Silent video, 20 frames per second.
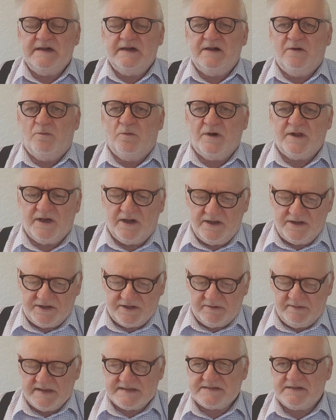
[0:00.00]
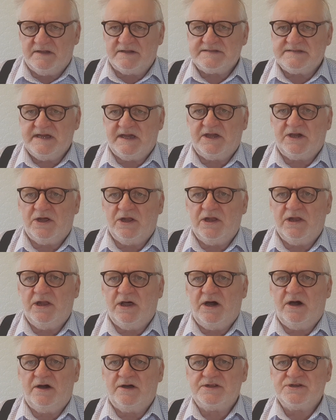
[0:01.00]
What I do is I'll take a
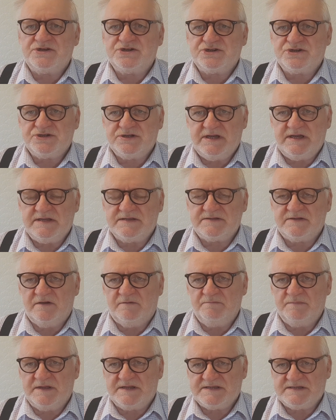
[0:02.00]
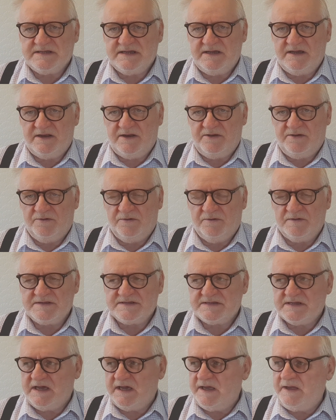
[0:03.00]
large sheet of material,
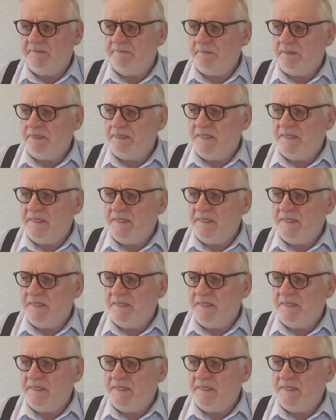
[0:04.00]
say